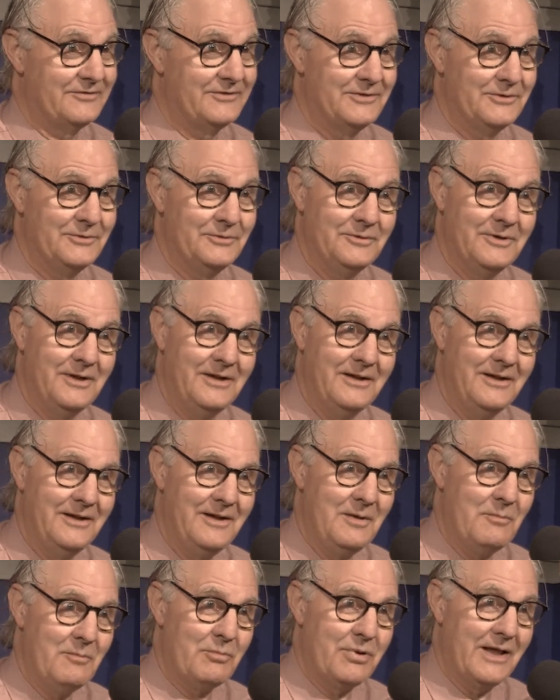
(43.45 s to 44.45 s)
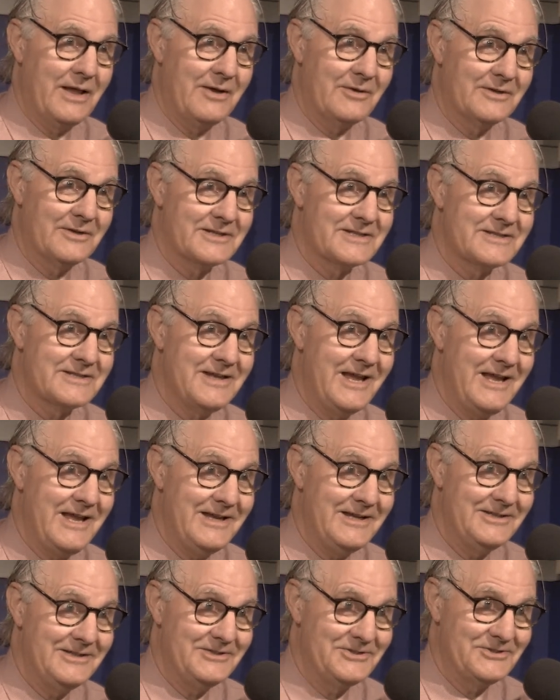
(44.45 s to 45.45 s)
to play on a
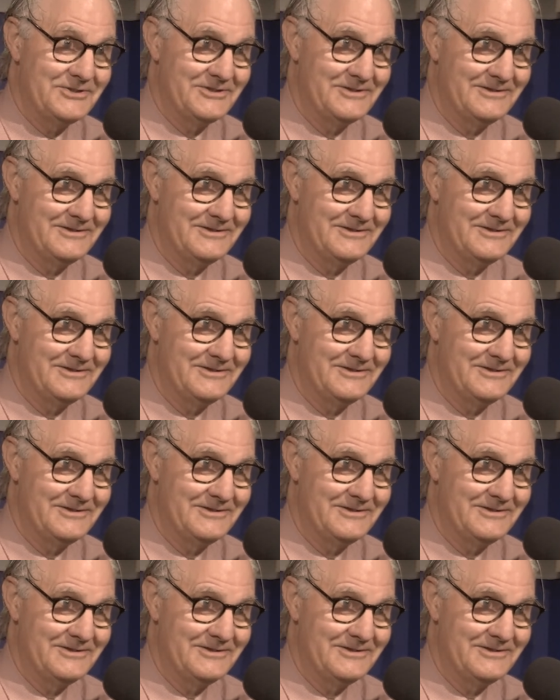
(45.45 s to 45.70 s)
stage.